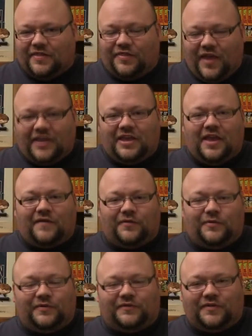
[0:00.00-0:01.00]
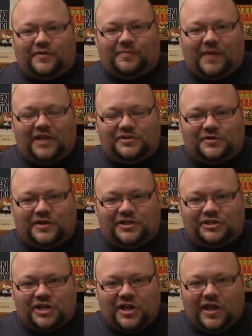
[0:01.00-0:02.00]
thanking everyone for their
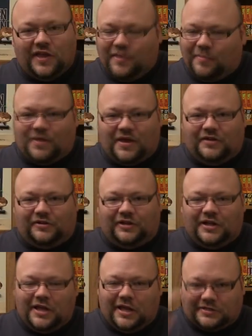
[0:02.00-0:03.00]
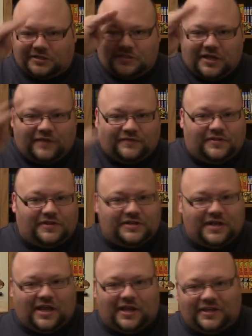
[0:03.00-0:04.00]
patronage, and the pill has saved the
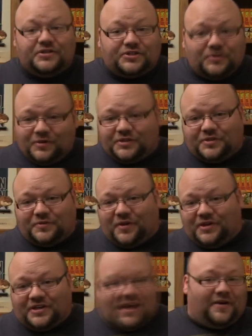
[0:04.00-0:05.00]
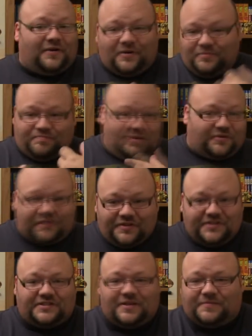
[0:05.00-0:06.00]
day. So what's the rundown on both of
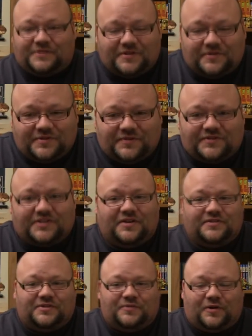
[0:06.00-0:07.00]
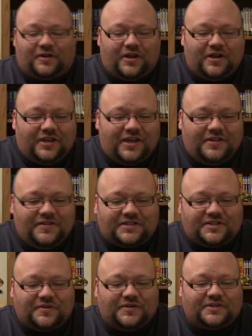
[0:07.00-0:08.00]
these episodes of Cells at Work? Again, the
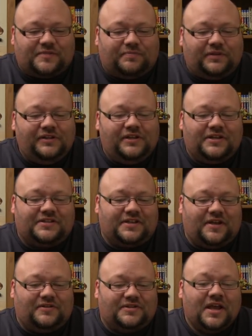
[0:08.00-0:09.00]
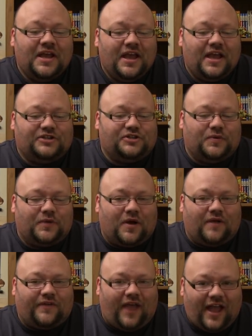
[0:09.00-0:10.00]
series completely excels at showing
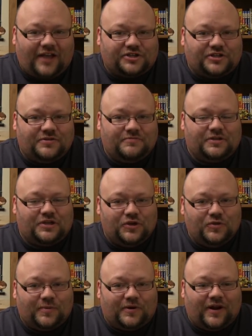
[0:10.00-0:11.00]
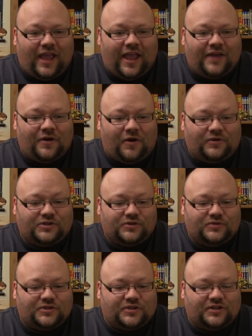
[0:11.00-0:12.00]
off action, humor, and also
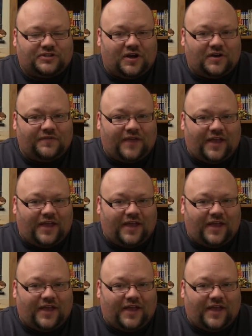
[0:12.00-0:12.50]
just a ton of